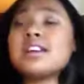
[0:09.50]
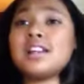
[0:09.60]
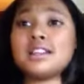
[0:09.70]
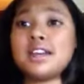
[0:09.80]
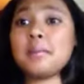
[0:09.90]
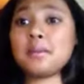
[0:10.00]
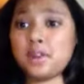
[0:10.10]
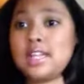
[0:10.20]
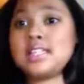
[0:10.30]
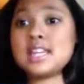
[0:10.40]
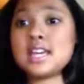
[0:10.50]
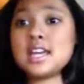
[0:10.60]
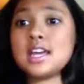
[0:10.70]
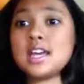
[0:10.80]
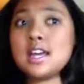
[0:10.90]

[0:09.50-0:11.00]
gonna think I'm crazy,